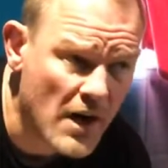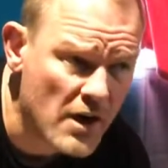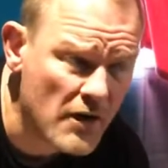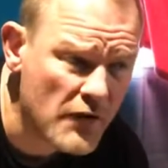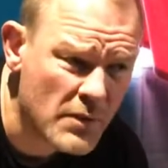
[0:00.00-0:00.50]

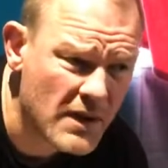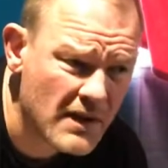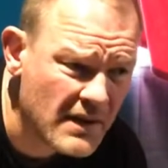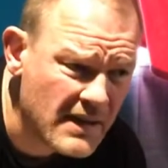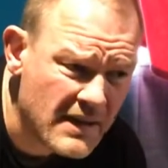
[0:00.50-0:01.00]
don't know, if you want
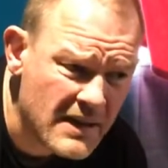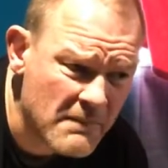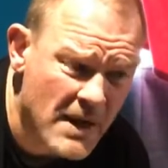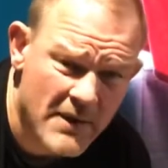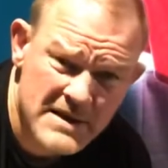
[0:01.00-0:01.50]
to
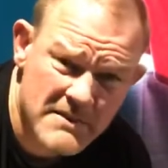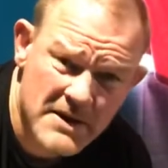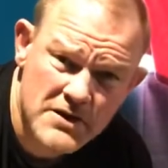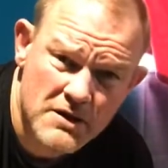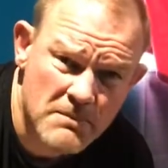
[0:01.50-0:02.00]
power some
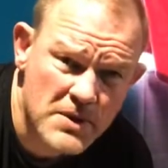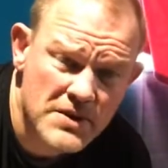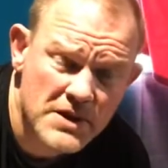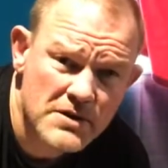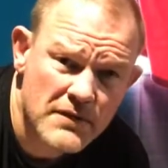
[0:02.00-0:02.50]
other sort of
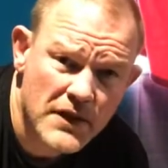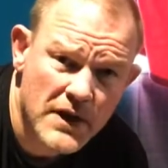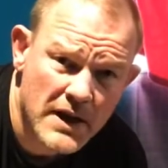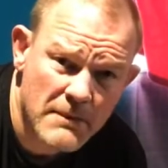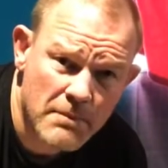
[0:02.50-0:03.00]
music sort of a
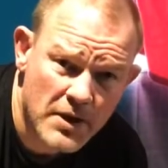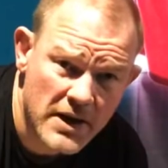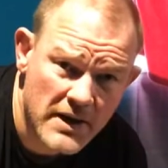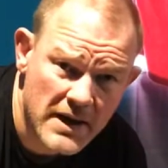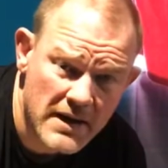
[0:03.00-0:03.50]
thing and put
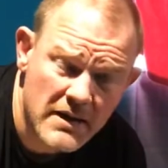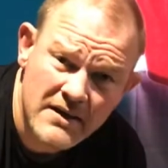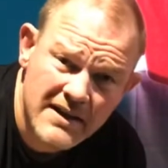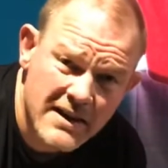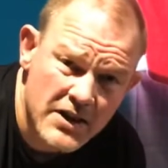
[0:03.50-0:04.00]
it in there,
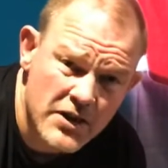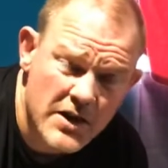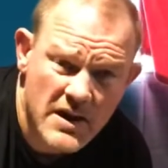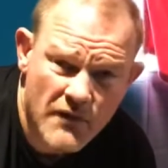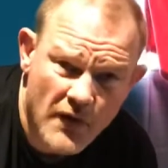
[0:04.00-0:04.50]
you
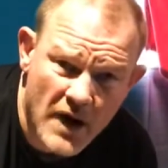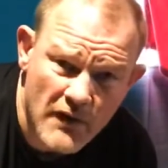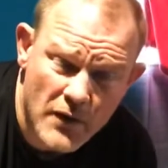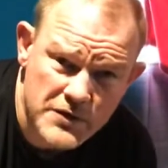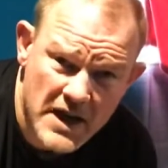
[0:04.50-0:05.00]
can get
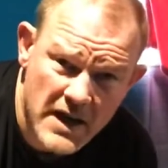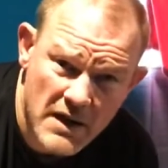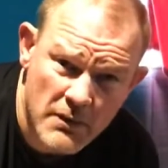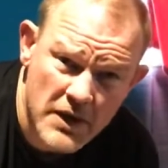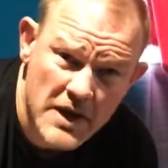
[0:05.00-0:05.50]
5 volts out of
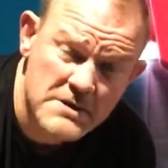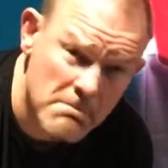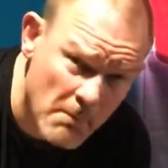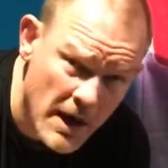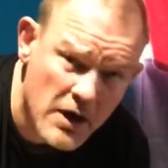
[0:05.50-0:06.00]
here with it. It's
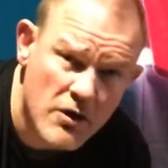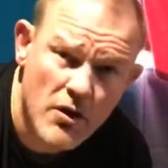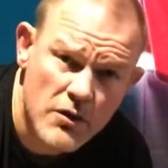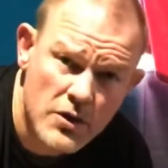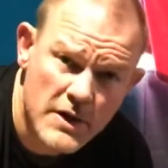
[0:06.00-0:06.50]

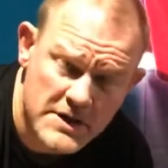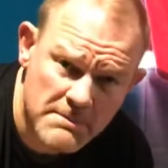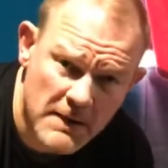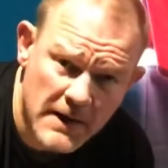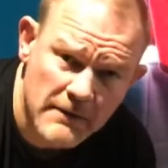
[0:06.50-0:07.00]
micro
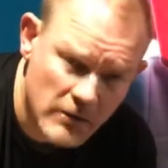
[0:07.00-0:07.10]
USB,